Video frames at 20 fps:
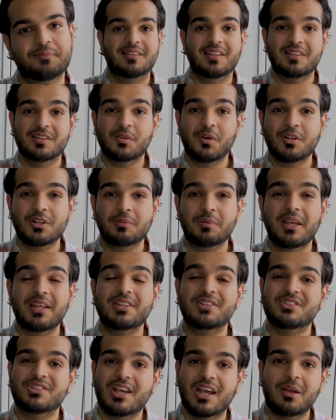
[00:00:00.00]
This is going to be
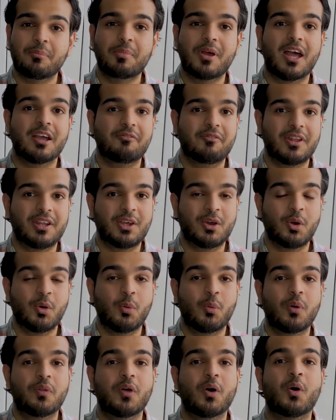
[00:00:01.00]
a jam-packed video
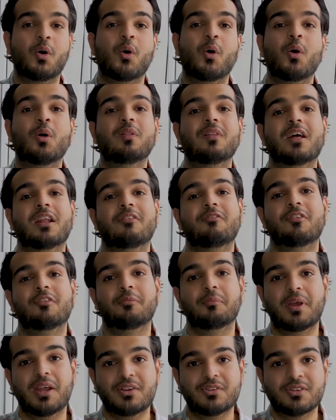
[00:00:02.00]
with a whole lot of
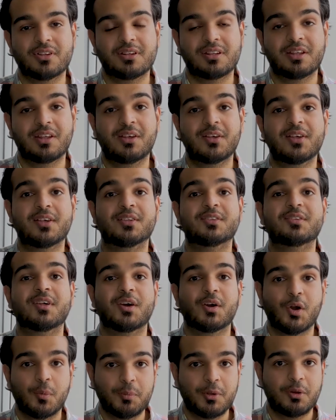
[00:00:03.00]
information, so
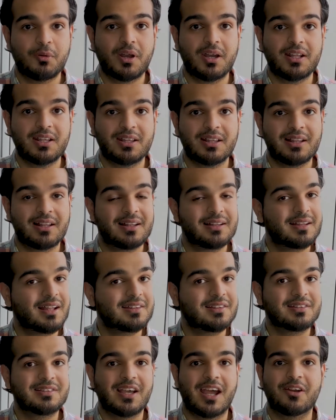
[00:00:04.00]
I hope you're ready.
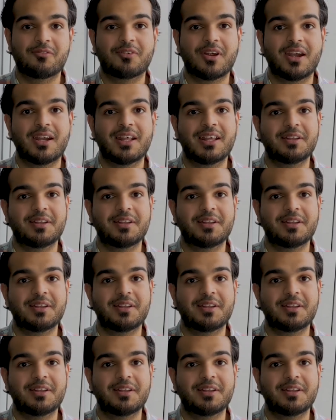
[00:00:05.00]
Let's dive right